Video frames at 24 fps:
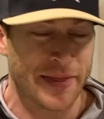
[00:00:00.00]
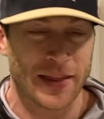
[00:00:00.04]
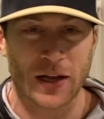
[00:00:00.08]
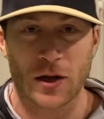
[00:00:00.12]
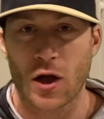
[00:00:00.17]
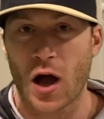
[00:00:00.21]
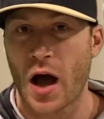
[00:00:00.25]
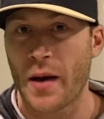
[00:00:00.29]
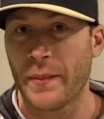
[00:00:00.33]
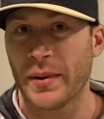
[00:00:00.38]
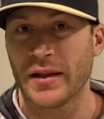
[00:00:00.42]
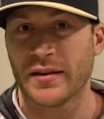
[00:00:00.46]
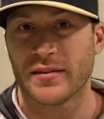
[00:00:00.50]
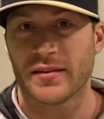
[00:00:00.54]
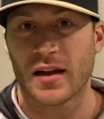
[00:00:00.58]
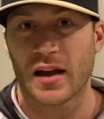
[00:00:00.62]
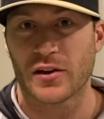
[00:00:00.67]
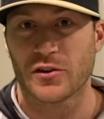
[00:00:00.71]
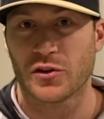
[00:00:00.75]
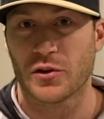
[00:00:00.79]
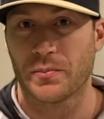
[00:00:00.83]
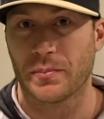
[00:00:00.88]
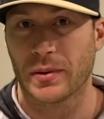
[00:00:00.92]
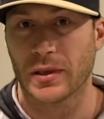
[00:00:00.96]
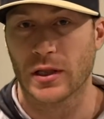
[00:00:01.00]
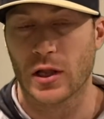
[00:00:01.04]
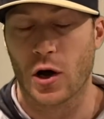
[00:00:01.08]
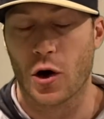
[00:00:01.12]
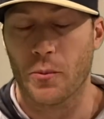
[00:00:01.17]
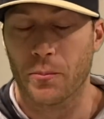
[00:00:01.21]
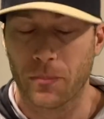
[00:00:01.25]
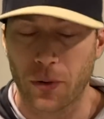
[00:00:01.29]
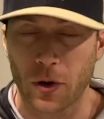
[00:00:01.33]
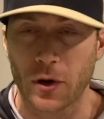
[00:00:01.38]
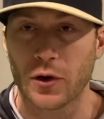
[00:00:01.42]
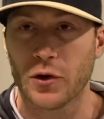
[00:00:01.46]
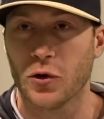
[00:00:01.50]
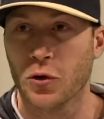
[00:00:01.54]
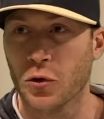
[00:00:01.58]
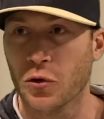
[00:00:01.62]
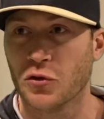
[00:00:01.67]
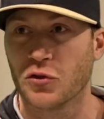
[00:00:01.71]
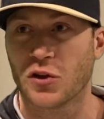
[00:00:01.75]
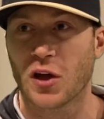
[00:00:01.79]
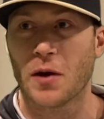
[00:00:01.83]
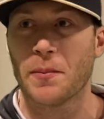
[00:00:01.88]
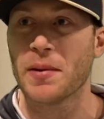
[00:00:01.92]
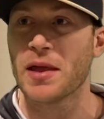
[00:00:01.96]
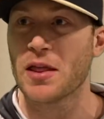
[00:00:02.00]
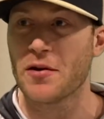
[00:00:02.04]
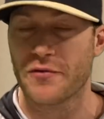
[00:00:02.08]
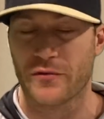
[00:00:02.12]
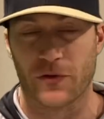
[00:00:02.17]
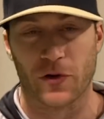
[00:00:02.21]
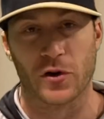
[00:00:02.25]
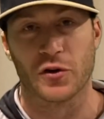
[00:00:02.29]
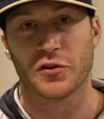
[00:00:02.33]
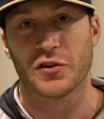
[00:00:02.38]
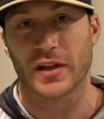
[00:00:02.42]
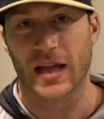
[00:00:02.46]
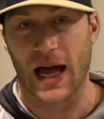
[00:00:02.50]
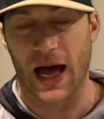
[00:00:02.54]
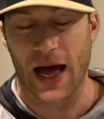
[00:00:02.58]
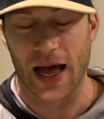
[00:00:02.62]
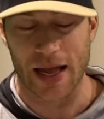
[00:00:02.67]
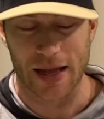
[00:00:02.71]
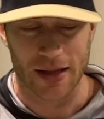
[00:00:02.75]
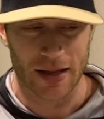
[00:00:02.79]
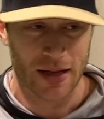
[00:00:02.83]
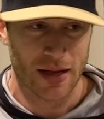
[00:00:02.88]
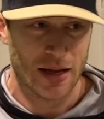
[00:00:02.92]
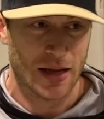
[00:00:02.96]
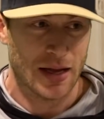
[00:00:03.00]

the comment section below, put who's going to be the first guy